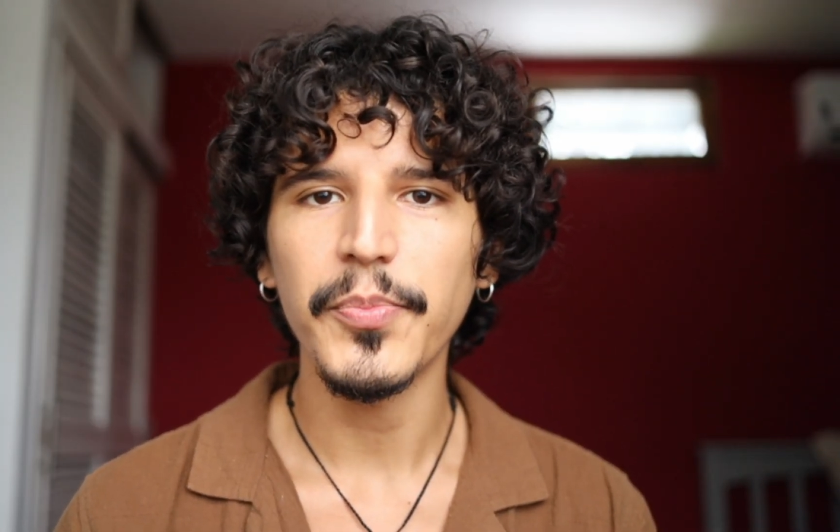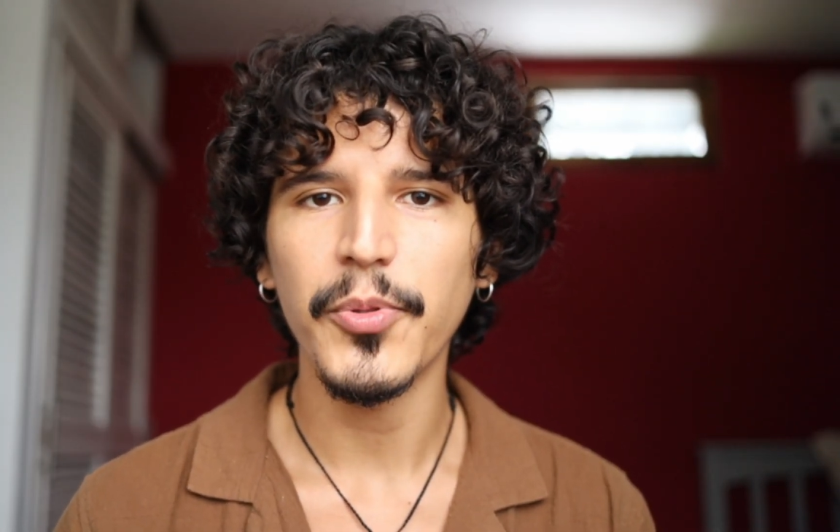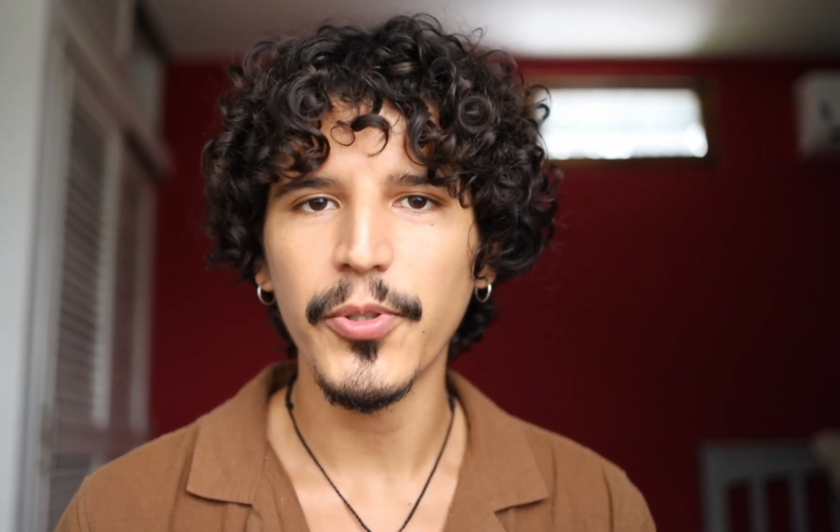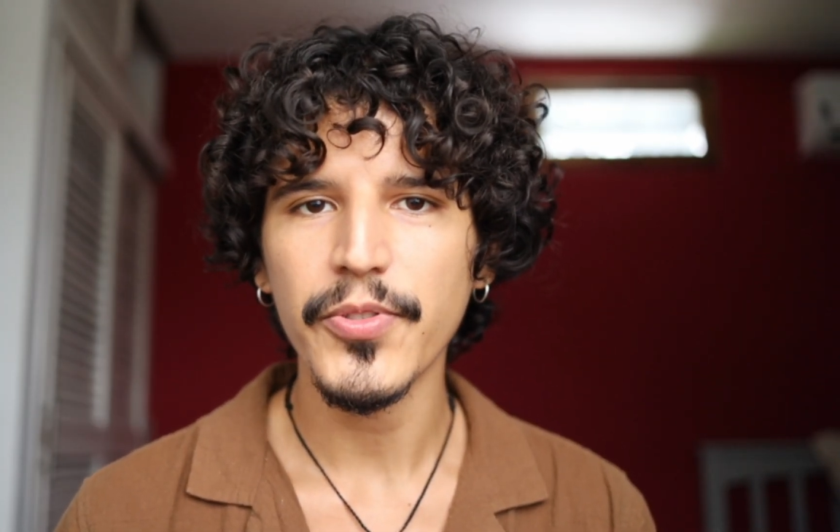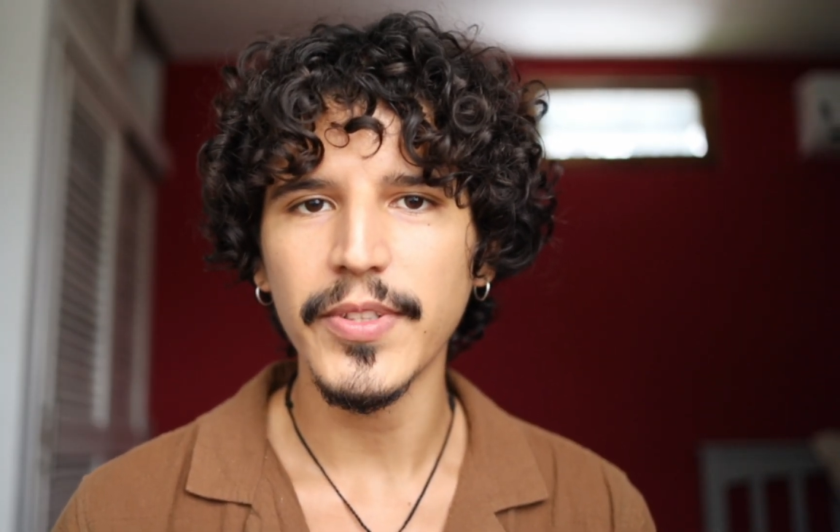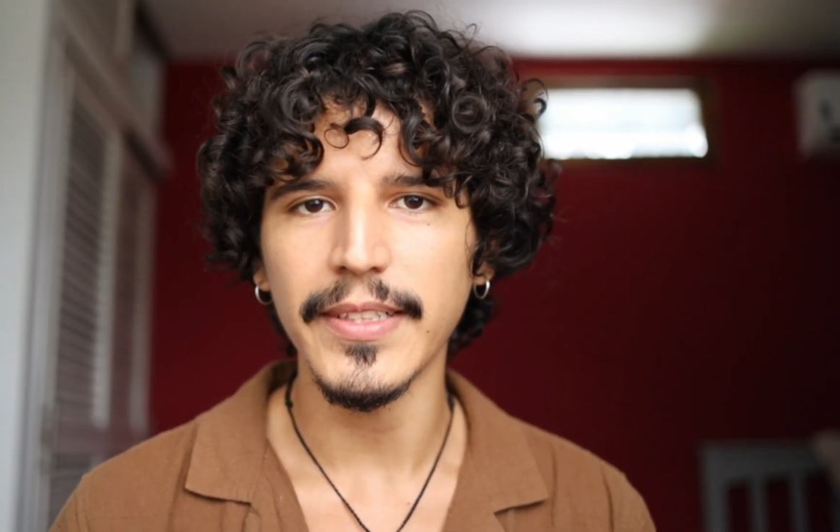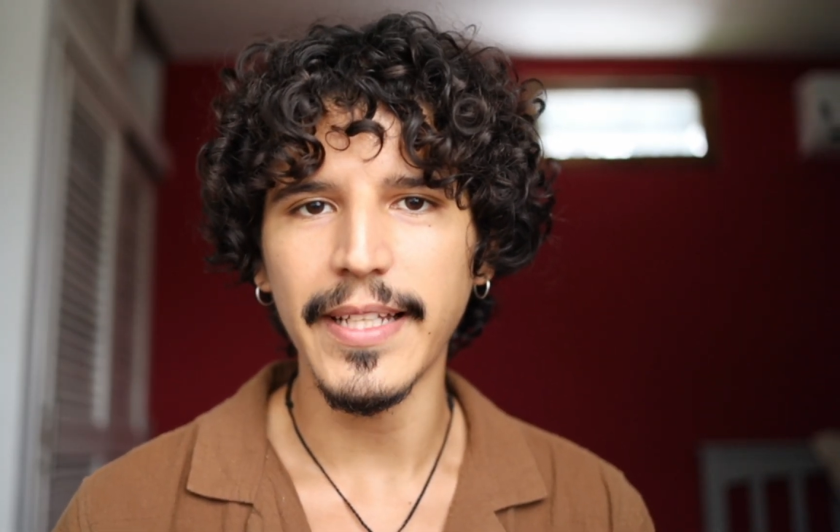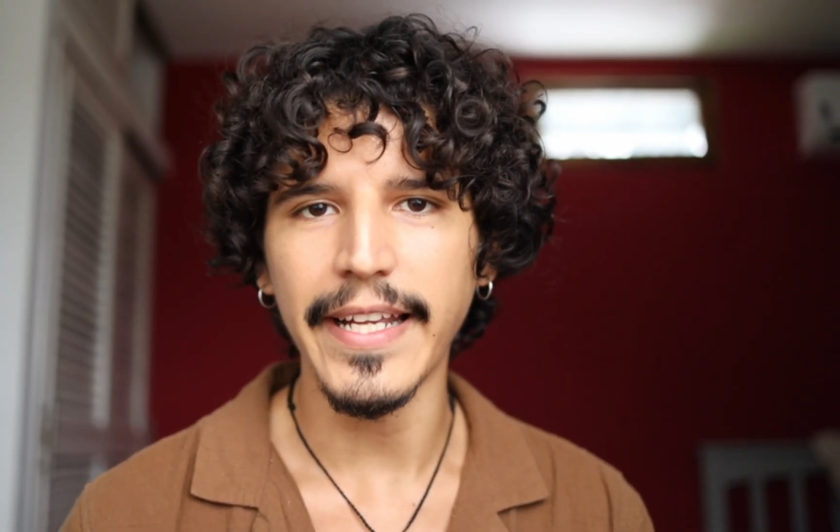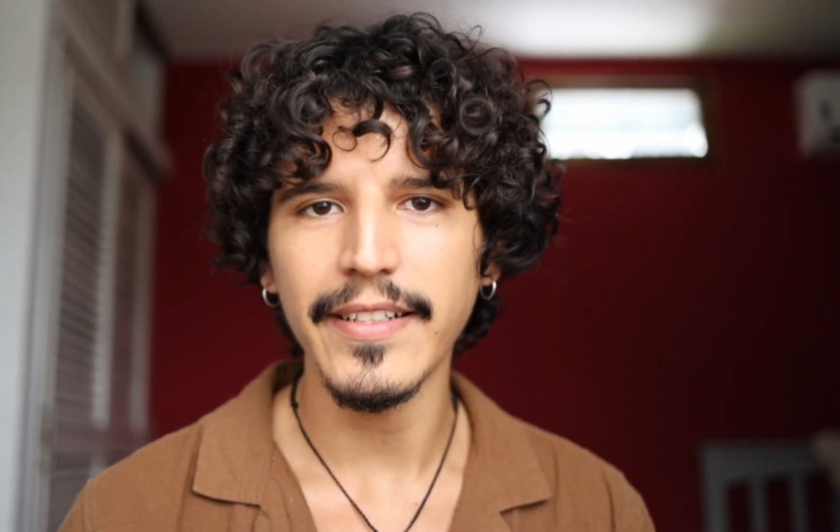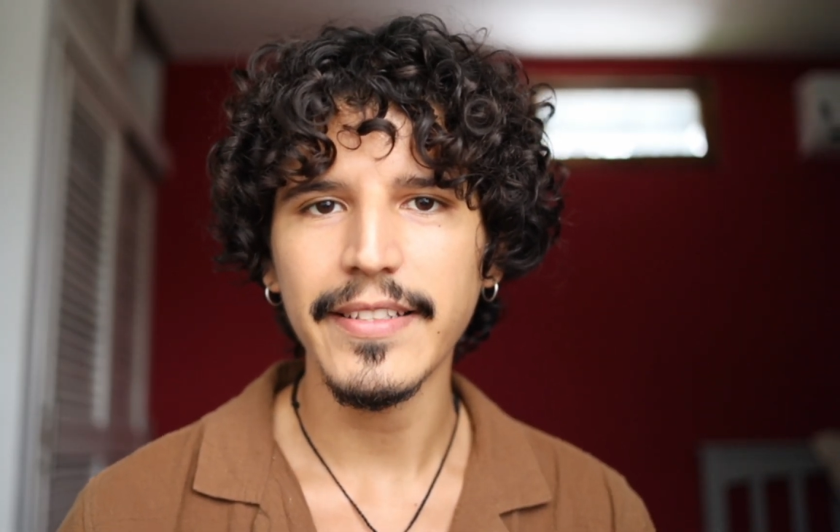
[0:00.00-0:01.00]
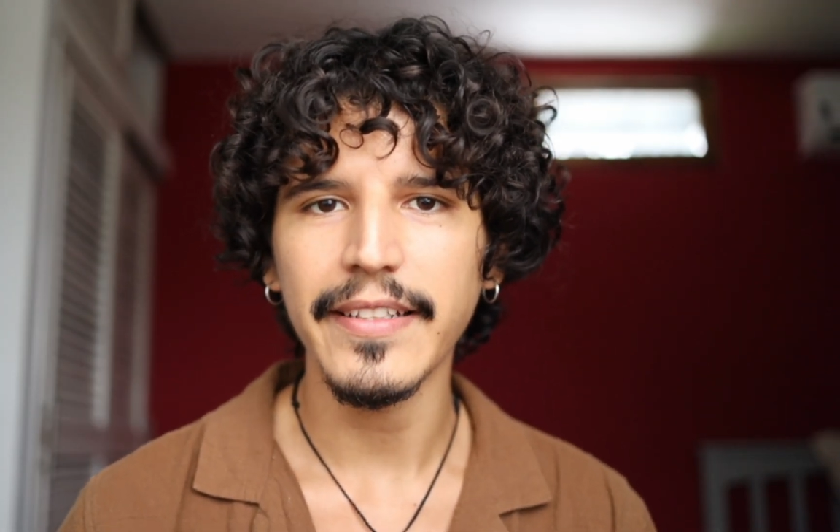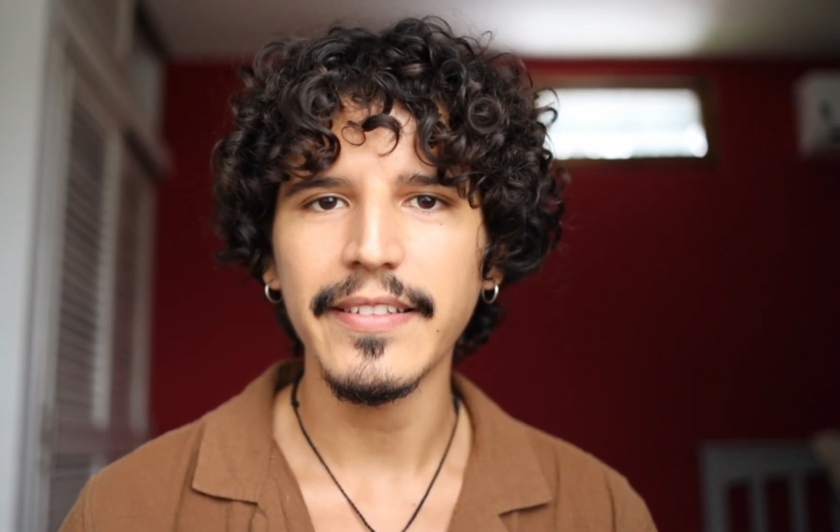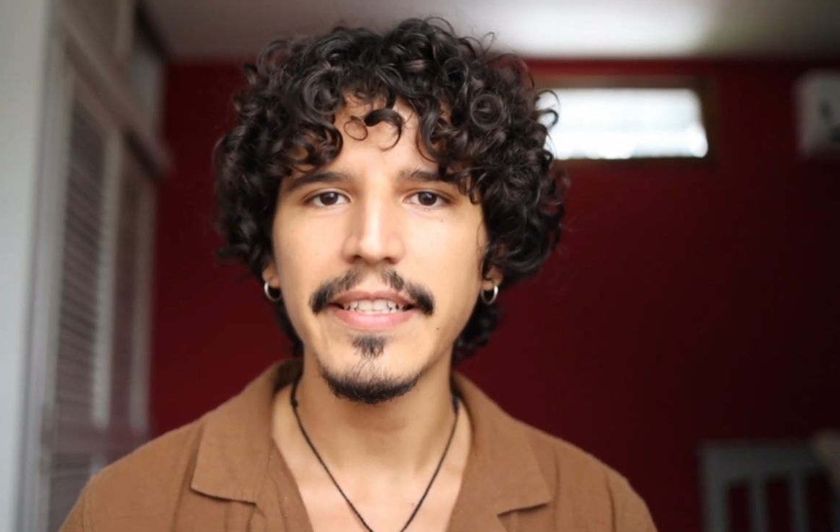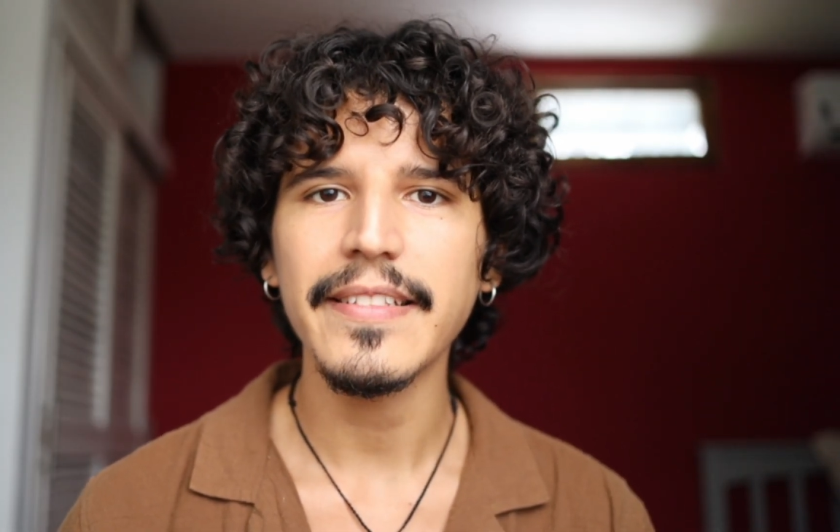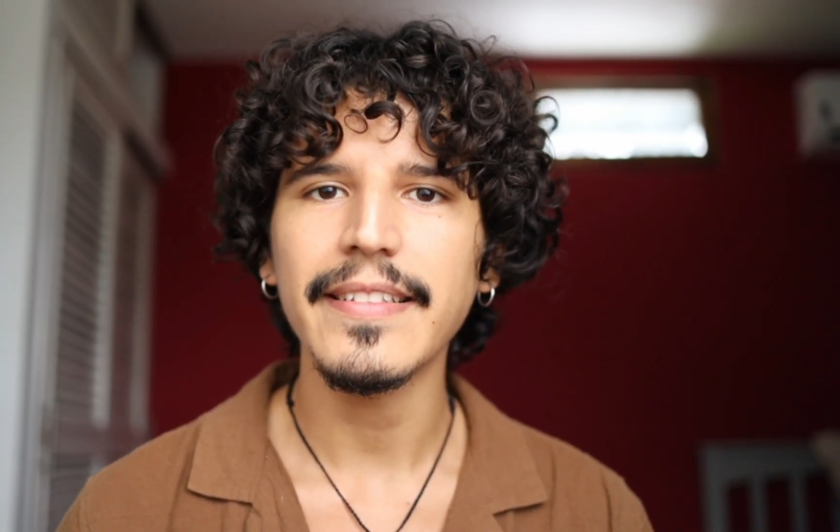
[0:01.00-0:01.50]
portrait lighting
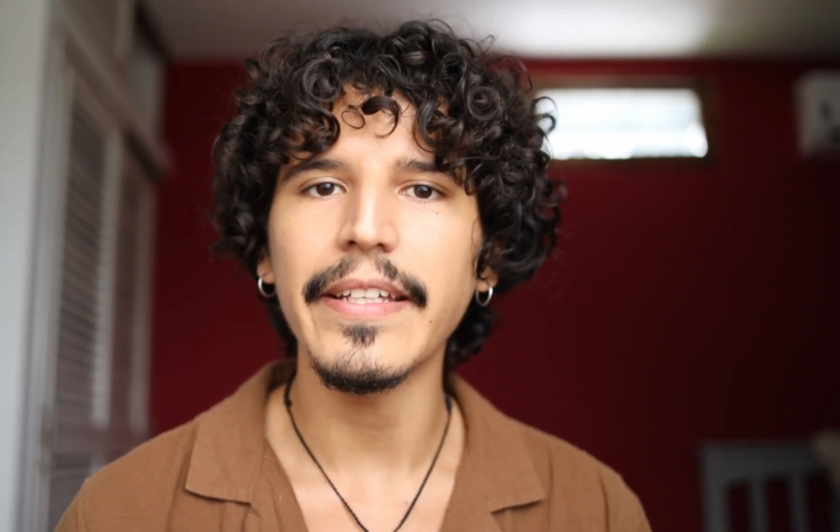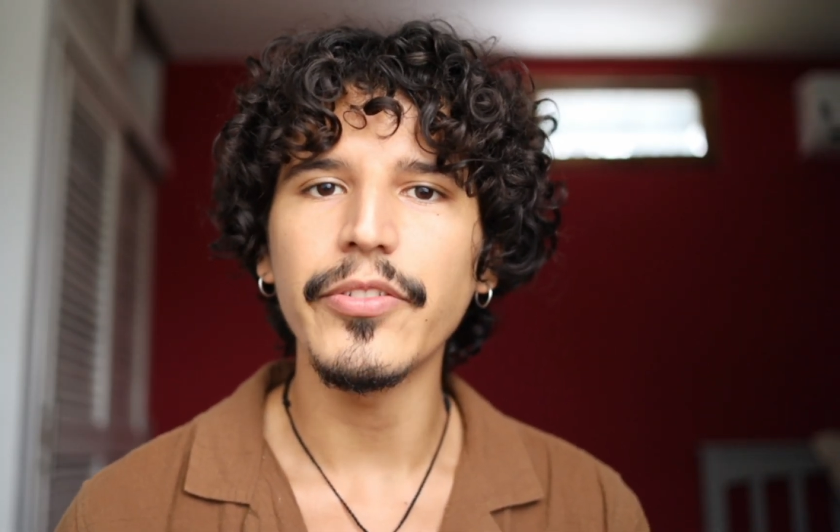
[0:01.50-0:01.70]
techniques that